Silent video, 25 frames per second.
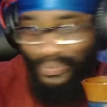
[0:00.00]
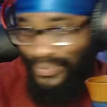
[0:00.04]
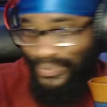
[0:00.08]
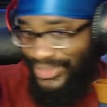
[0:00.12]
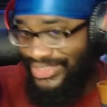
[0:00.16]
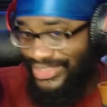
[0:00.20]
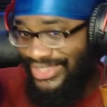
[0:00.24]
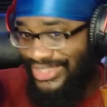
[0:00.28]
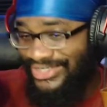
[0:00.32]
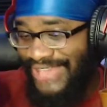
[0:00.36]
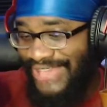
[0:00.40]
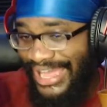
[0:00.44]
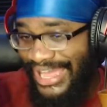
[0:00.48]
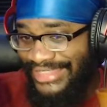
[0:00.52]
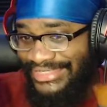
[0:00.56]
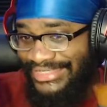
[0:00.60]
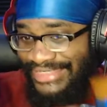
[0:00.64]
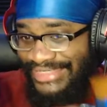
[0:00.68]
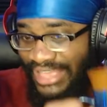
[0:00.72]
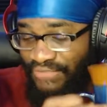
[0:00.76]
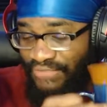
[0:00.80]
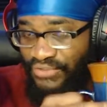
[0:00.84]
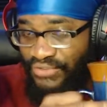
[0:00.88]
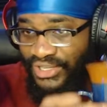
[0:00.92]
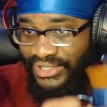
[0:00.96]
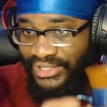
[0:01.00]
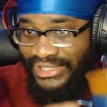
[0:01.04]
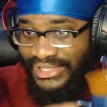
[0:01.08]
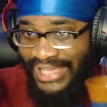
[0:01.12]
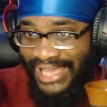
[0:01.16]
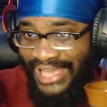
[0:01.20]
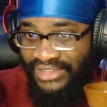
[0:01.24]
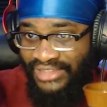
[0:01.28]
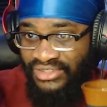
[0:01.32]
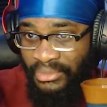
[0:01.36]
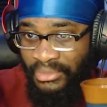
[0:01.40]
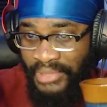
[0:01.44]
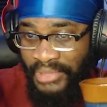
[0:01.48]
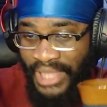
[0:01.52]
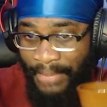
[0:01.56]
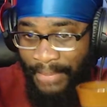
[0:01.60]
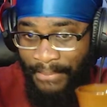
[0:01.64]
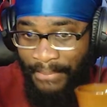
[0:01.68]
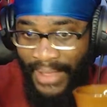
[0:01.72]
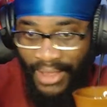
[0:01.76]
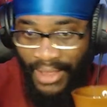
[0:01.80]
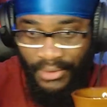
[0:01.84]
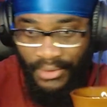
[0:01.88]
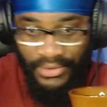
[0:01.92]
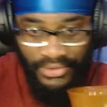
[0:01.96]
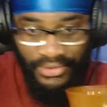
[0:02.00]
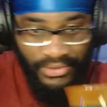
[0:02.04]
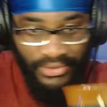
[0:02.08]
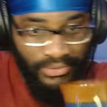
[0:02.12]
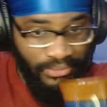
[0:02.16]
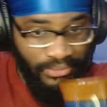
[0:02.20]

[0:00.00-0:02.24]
guy definitely had some of that powder.